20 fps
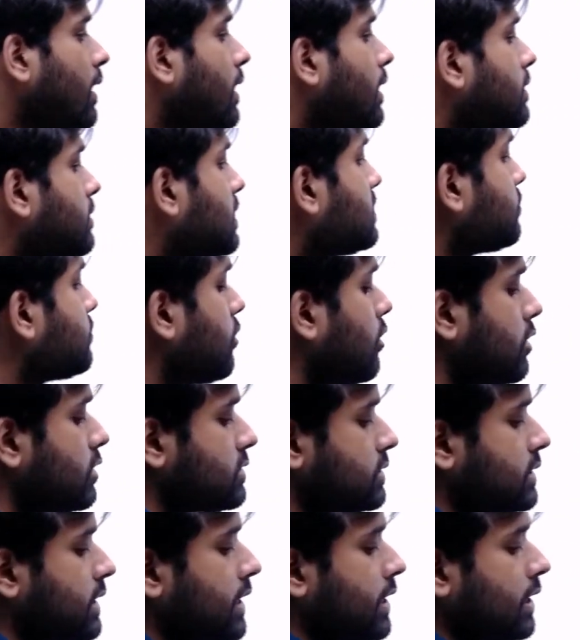this was
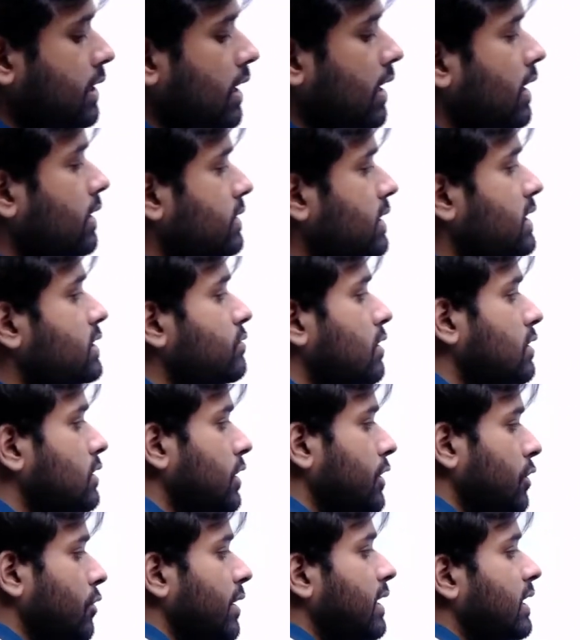the these were the
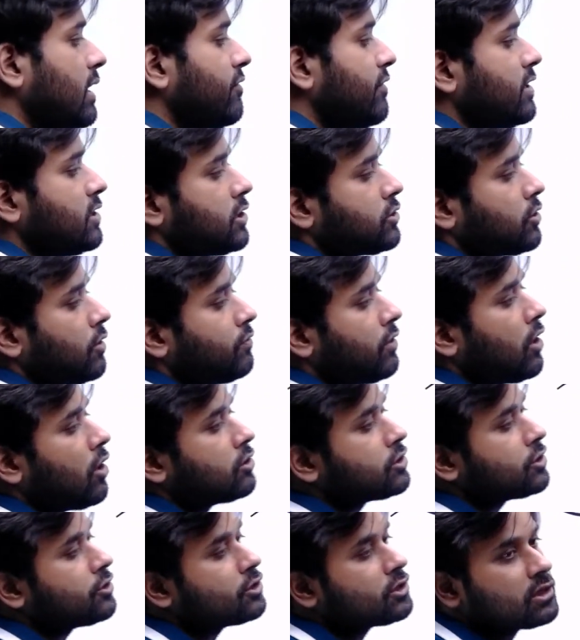unitary features of the
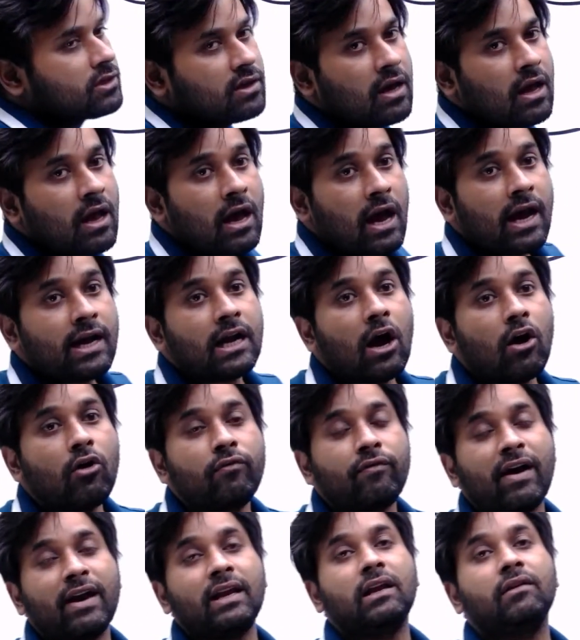constitution, and now
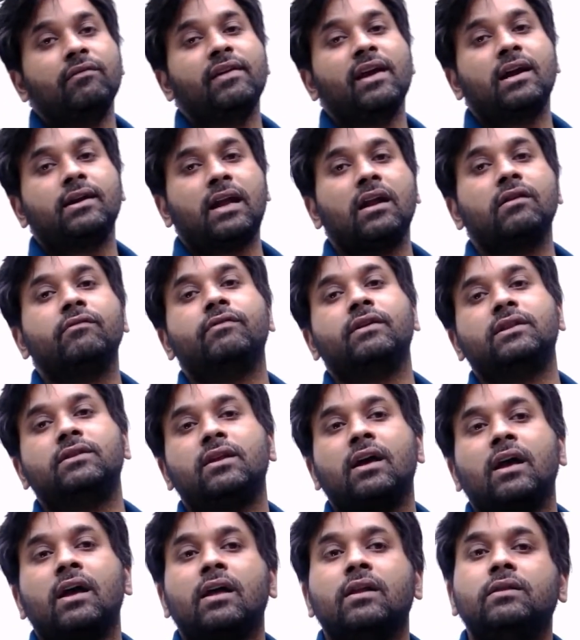finally we are done with
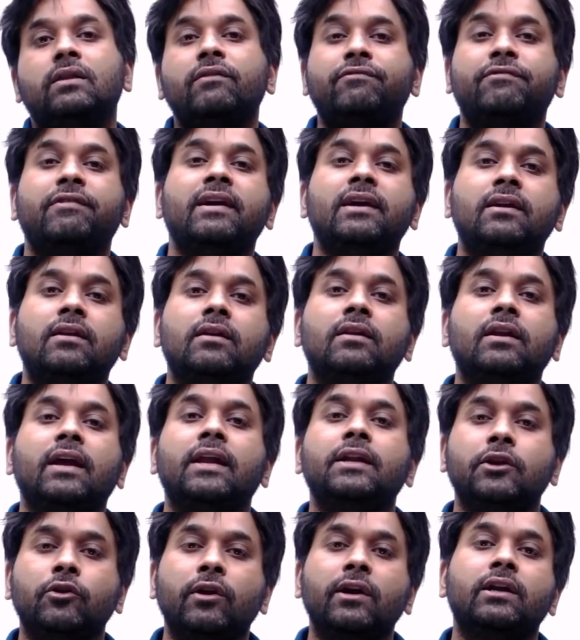the federal
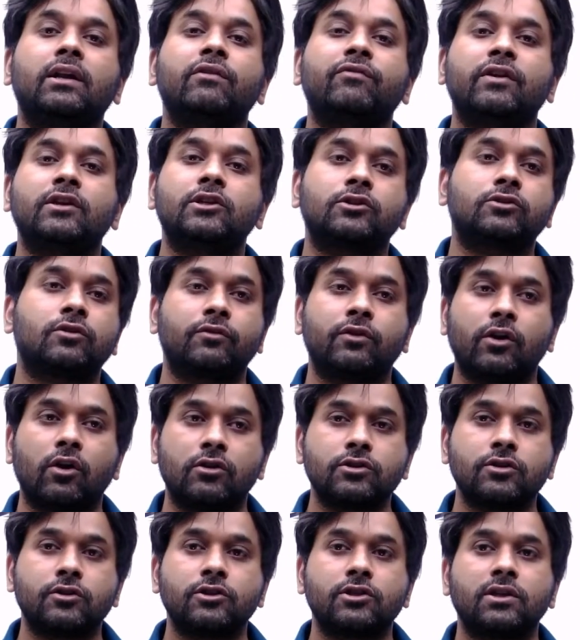and unitary features of the
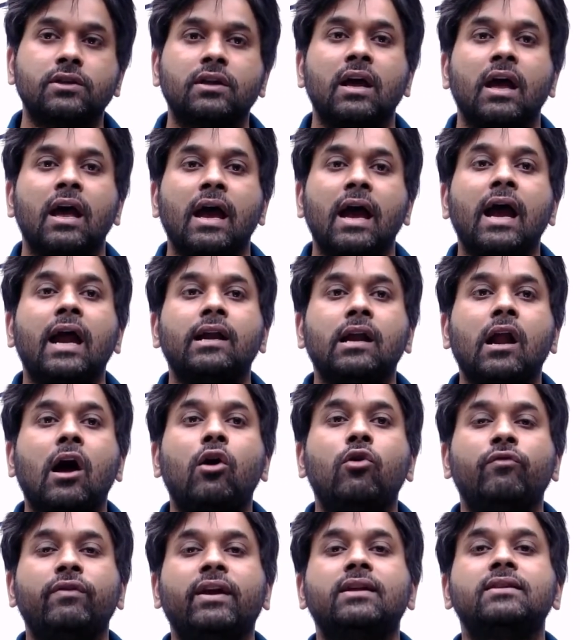constitution, and
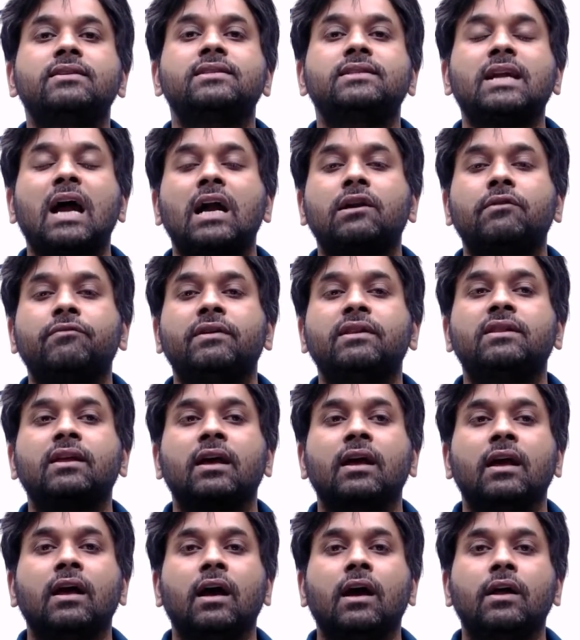now we can start with
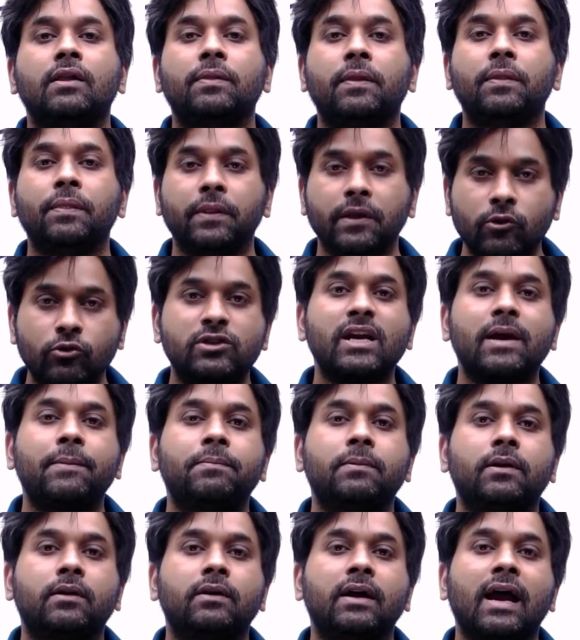the new
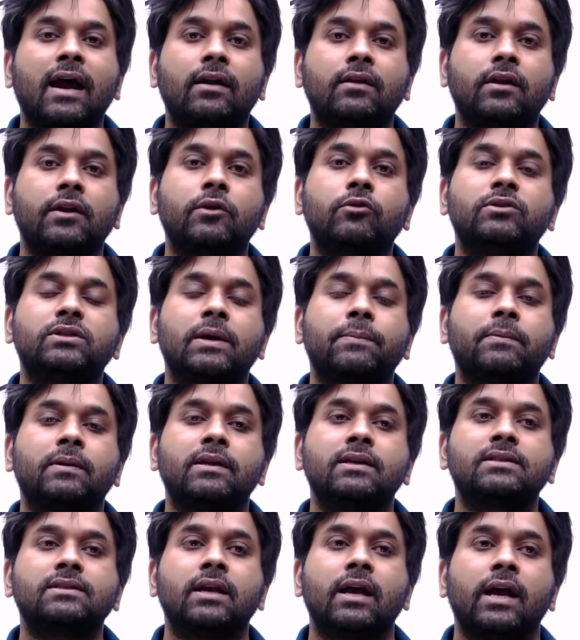chapter, and the new chapter
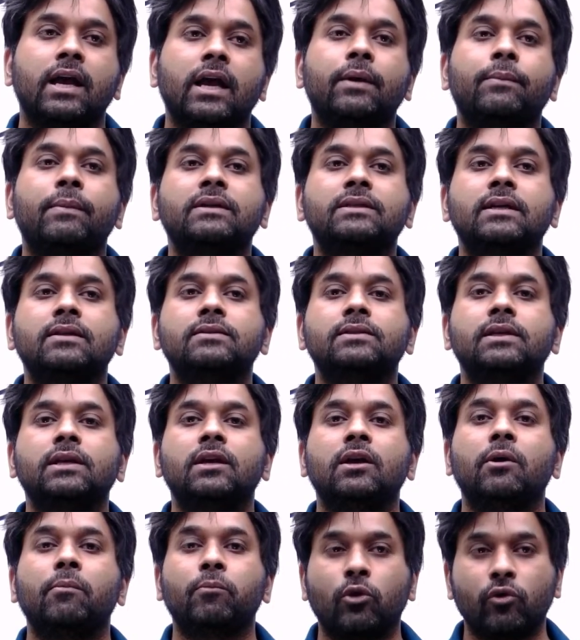is
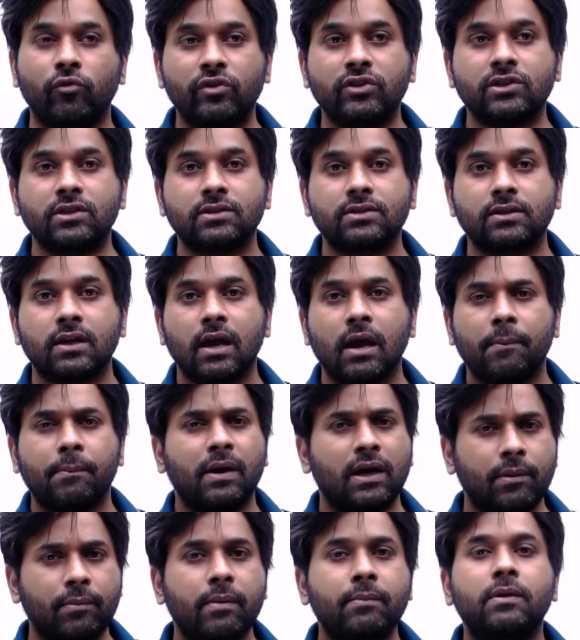emergency provisions. But
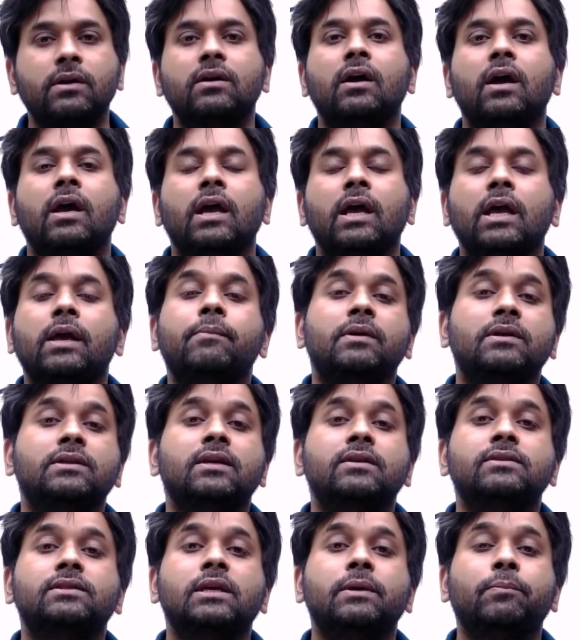remember,
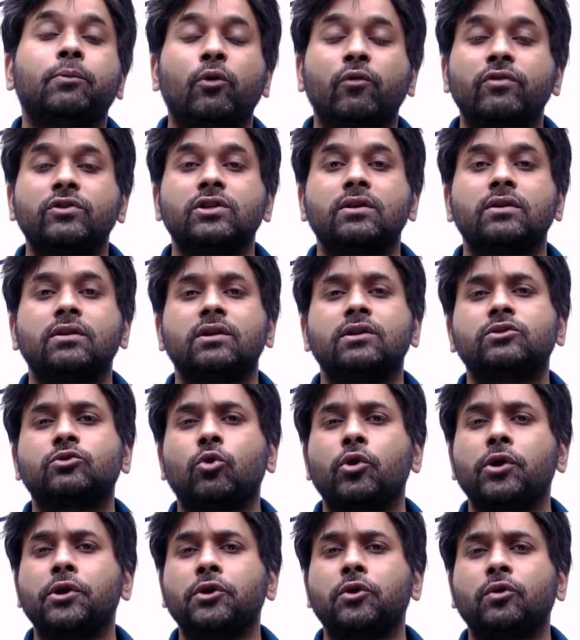emergency provision is
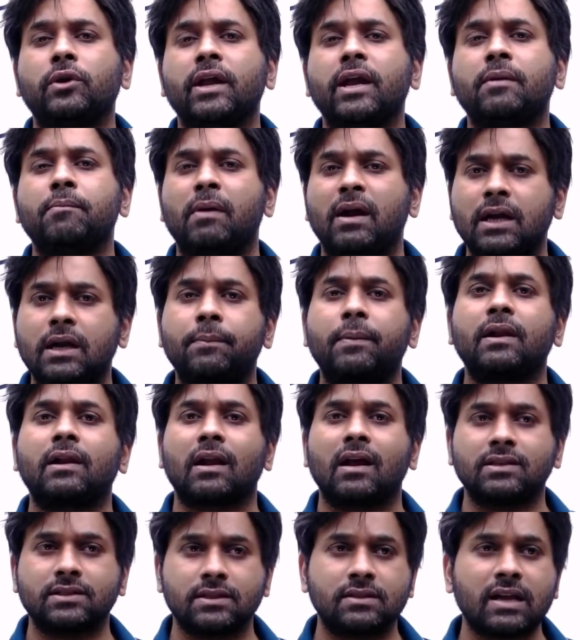going to take multiple
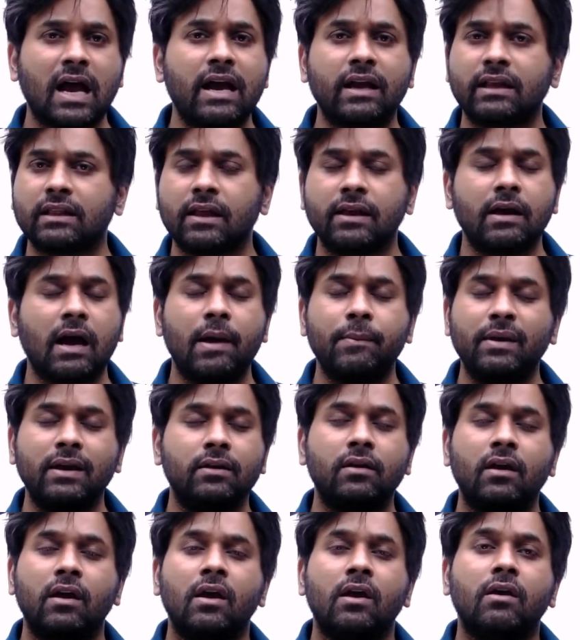classes. I
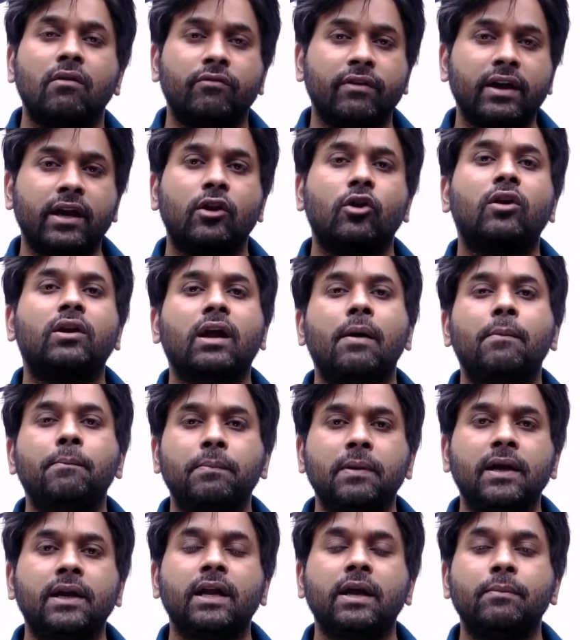mean we cannot
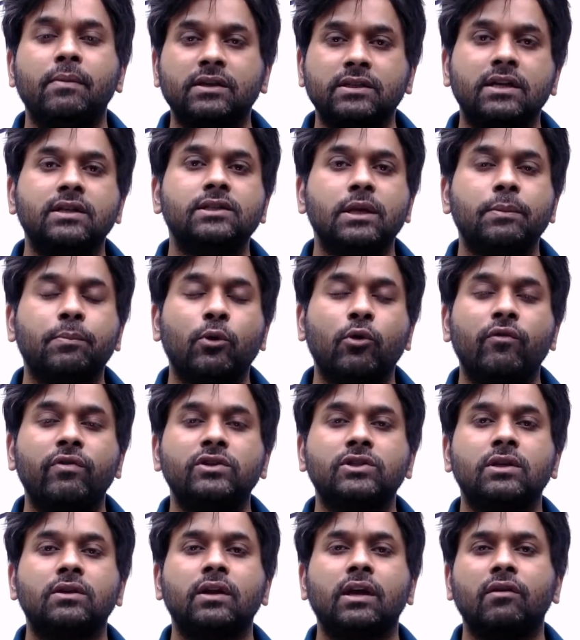complete emergency
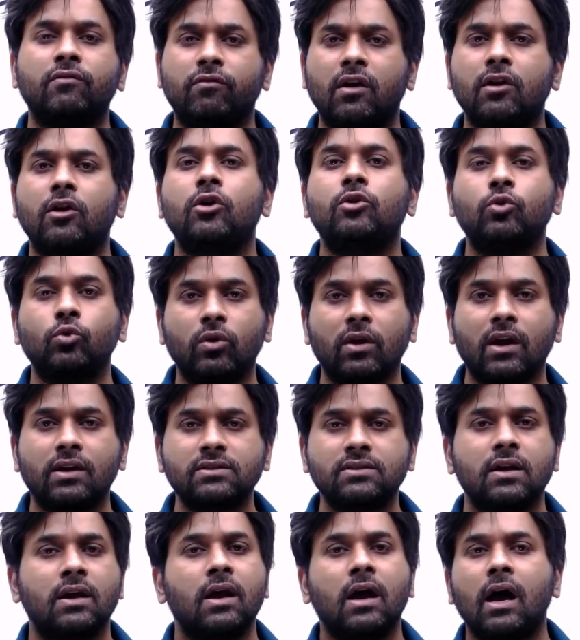provision in 1 or 2 classes.